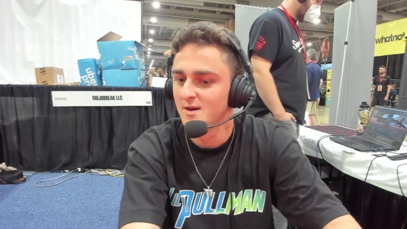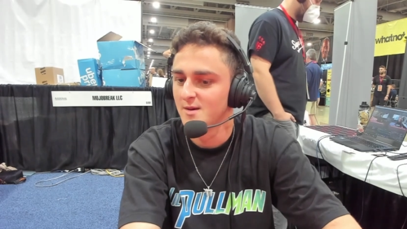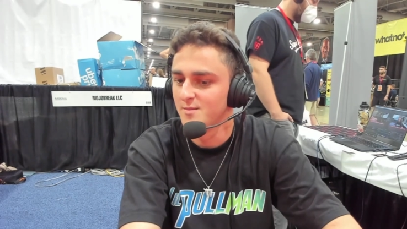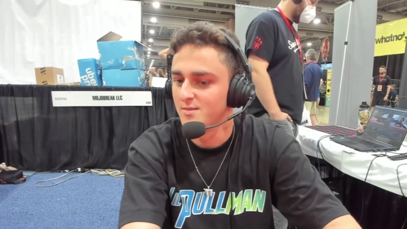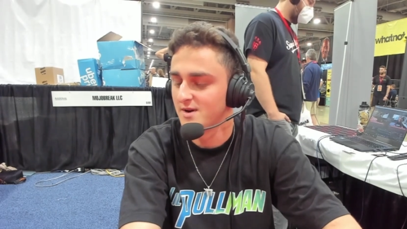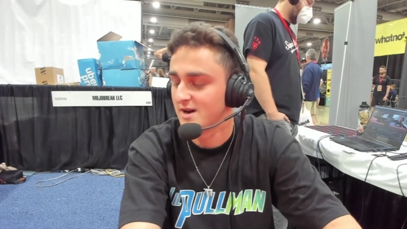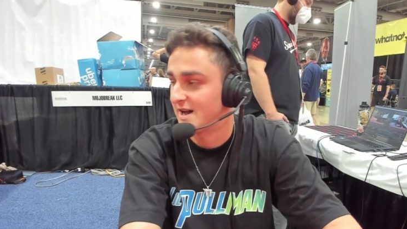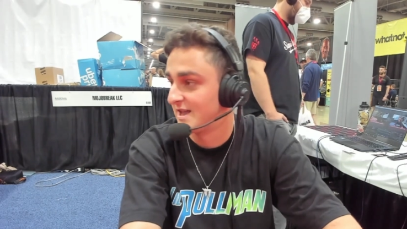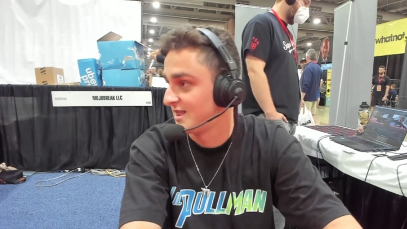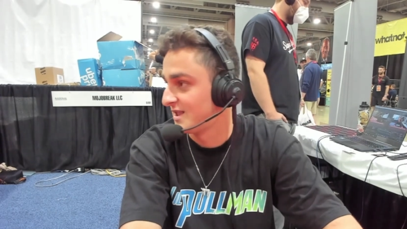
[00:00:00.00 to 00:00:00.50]

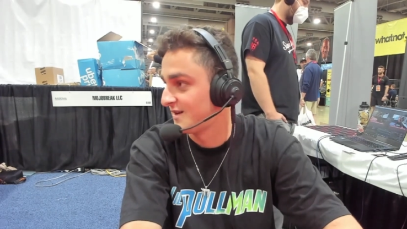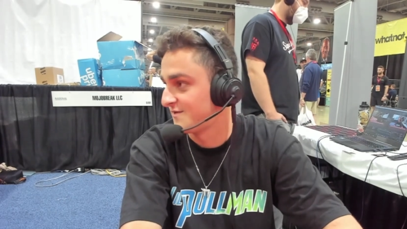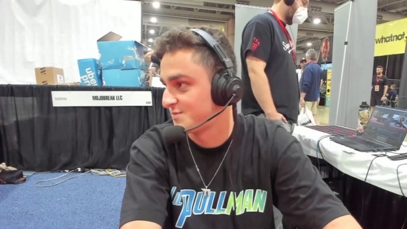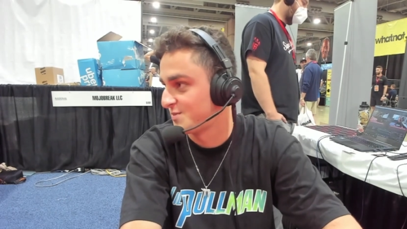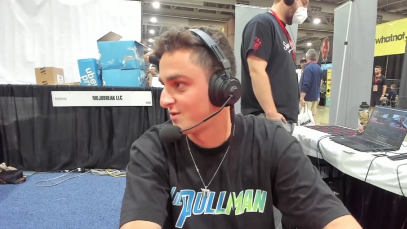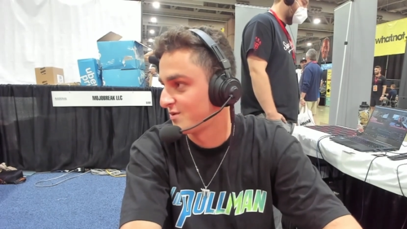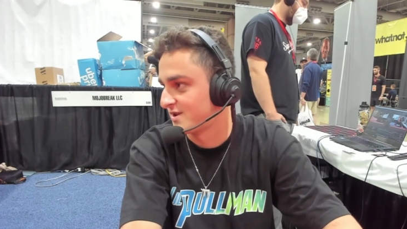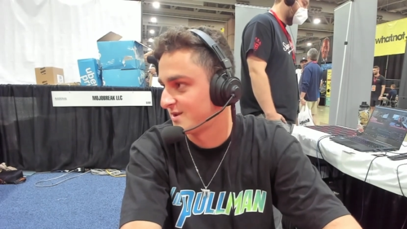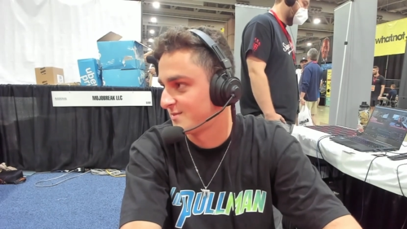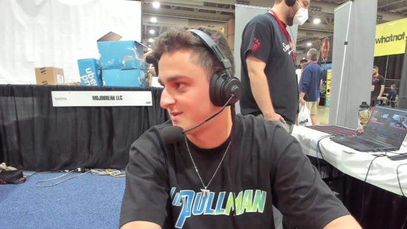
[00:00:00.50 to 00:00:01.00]
But I loved
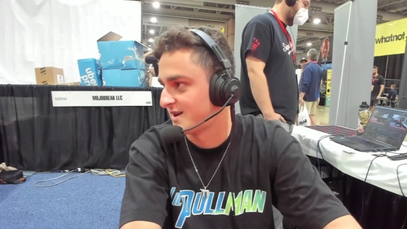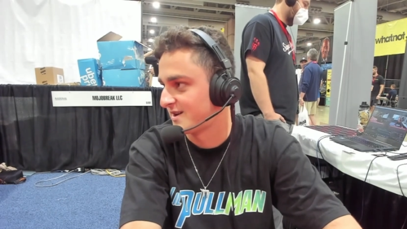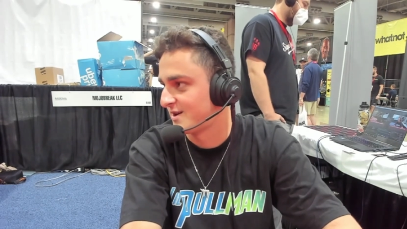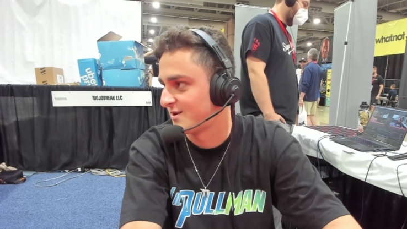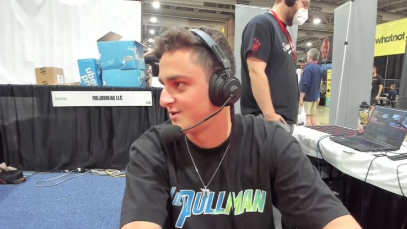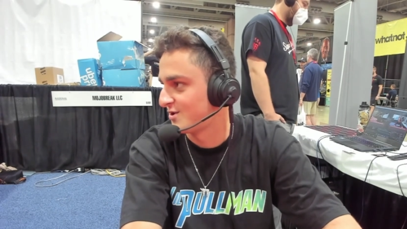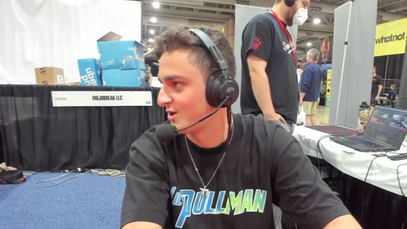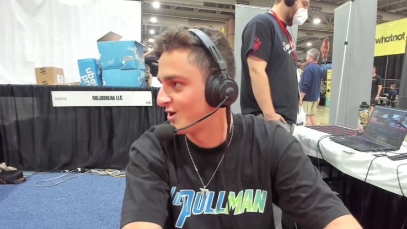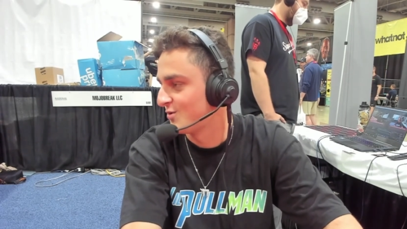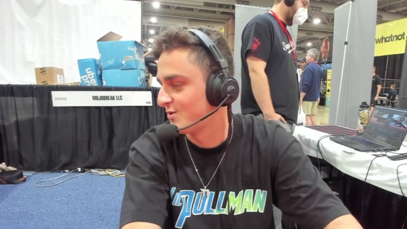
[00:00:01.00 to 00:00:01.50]
Pokemon. I
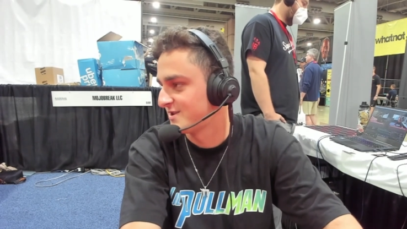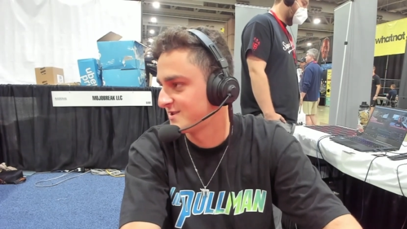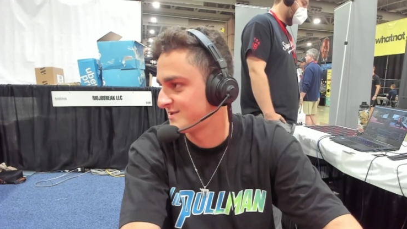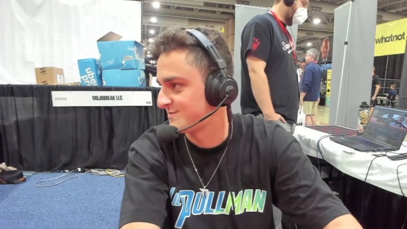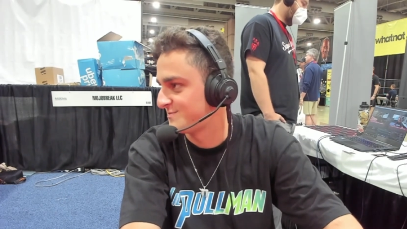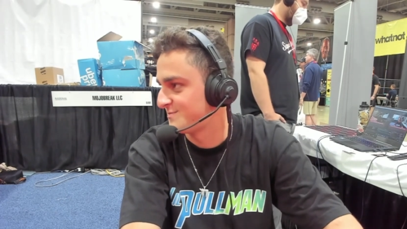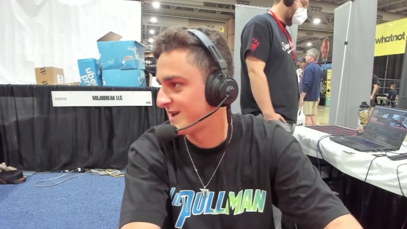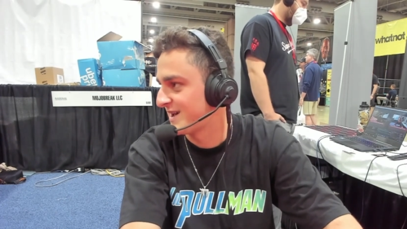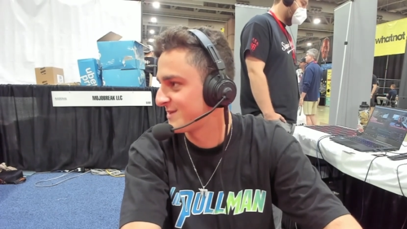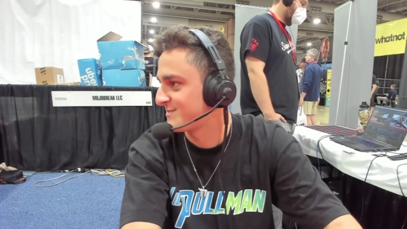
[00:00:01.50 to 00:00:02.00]
would always
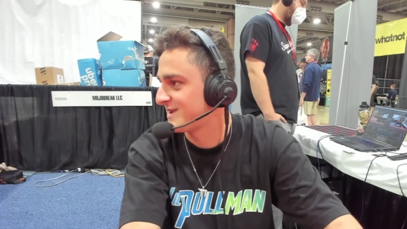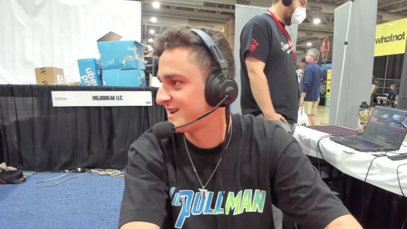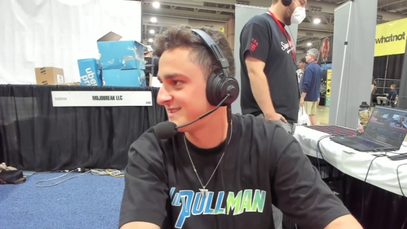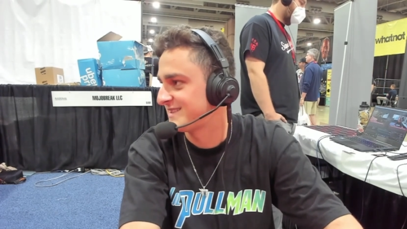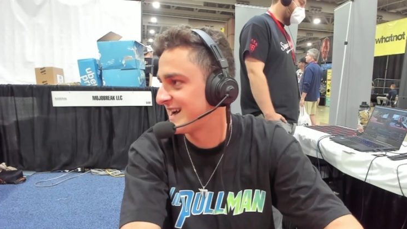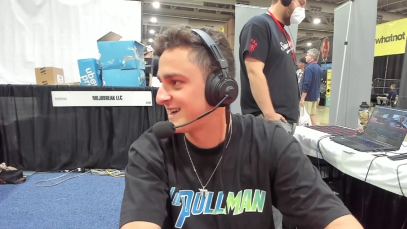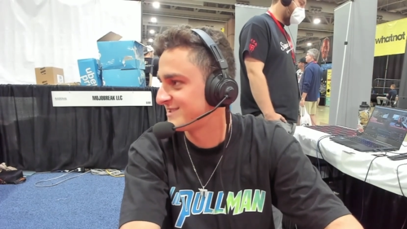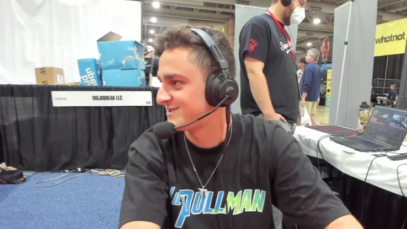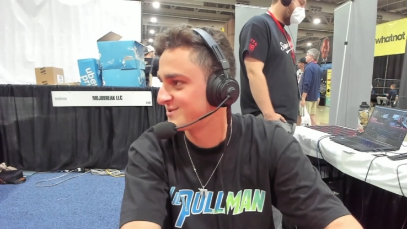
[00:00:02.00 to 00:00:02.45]
beg my dad